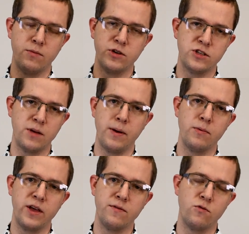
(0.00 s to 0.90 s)
and we see
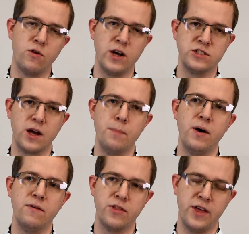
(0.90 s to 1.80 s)
people even rising
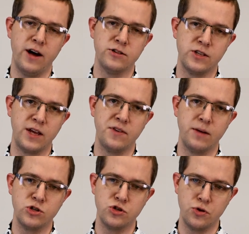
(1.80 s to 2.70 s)
above 1,000, even
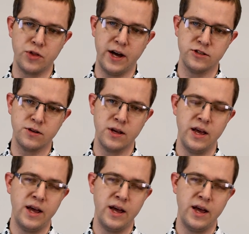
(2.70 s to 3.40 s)
up to 2,000.